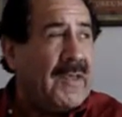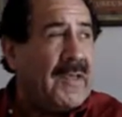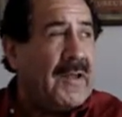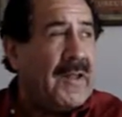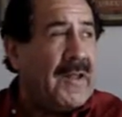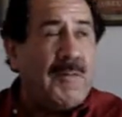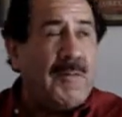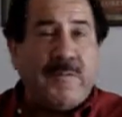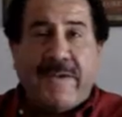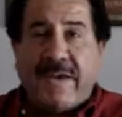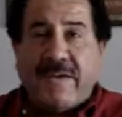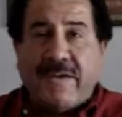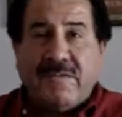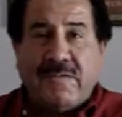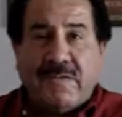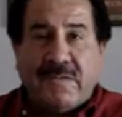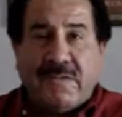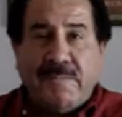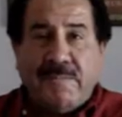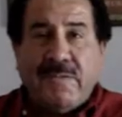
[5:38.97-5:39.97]
and how we
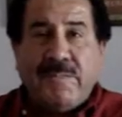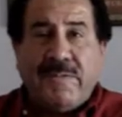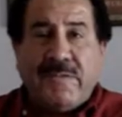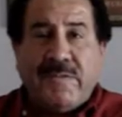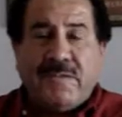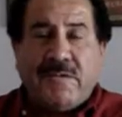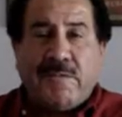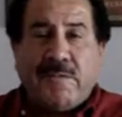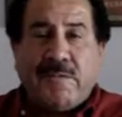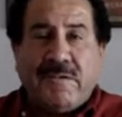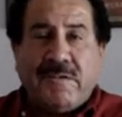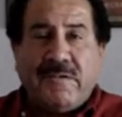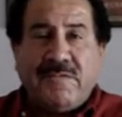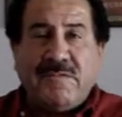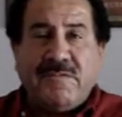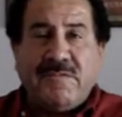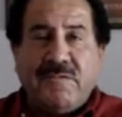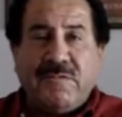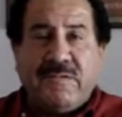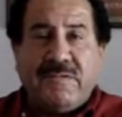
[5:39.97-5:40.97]
actually implement our
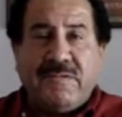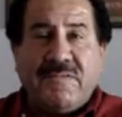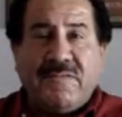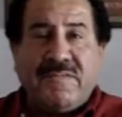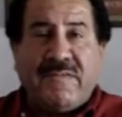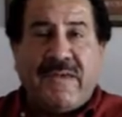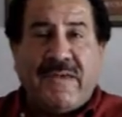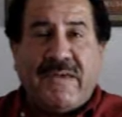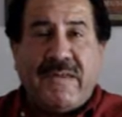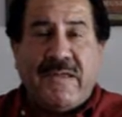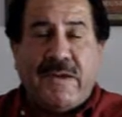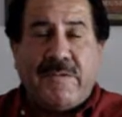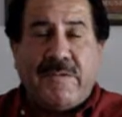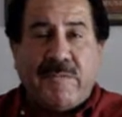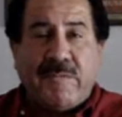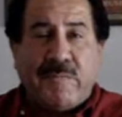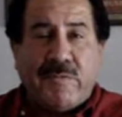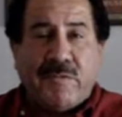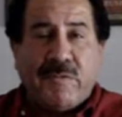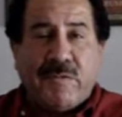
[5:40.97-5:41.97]
ordinance to understand how
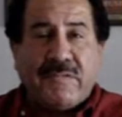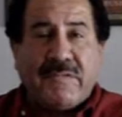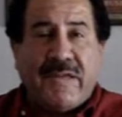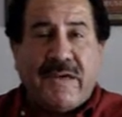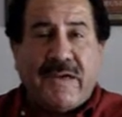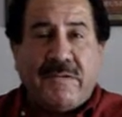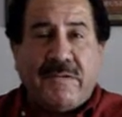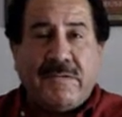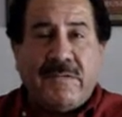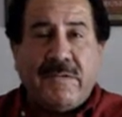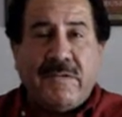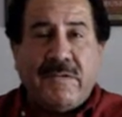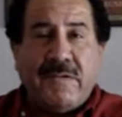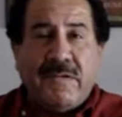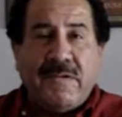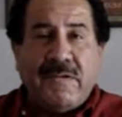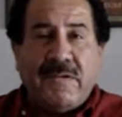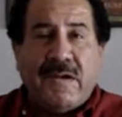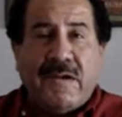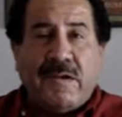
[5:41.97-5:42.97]
we broke down
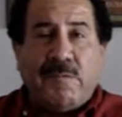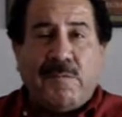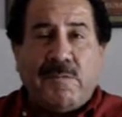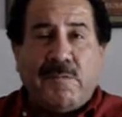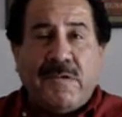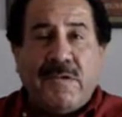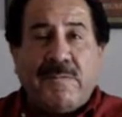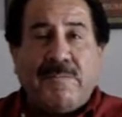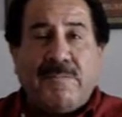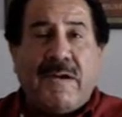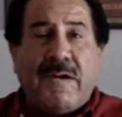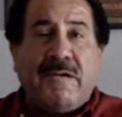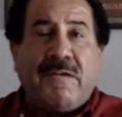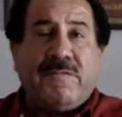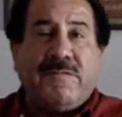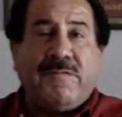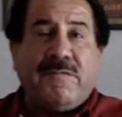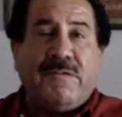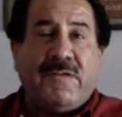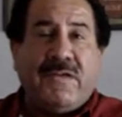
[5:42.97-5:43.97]
a real
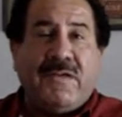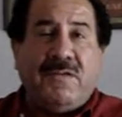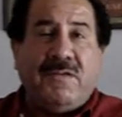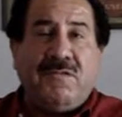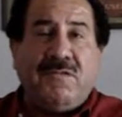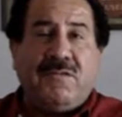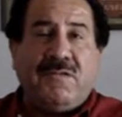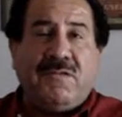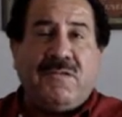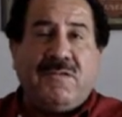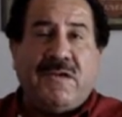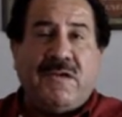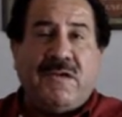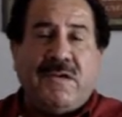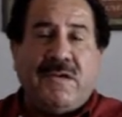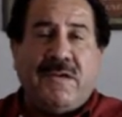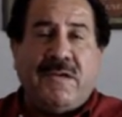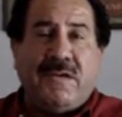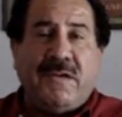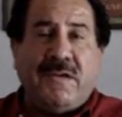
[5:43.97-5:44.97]
powerful interest in
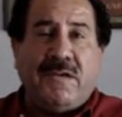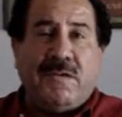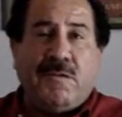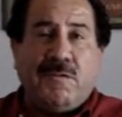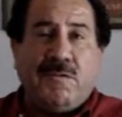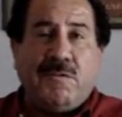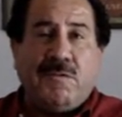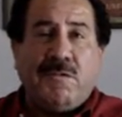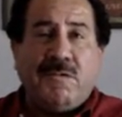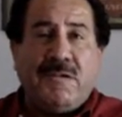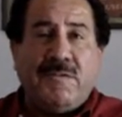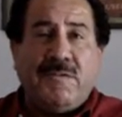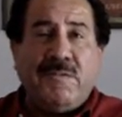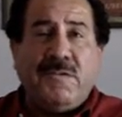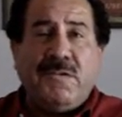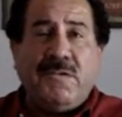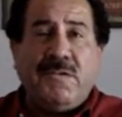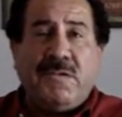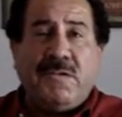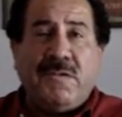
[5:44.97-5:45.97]
our local
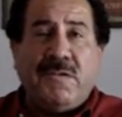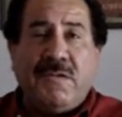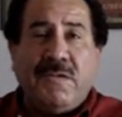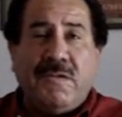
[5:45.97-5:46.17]
community.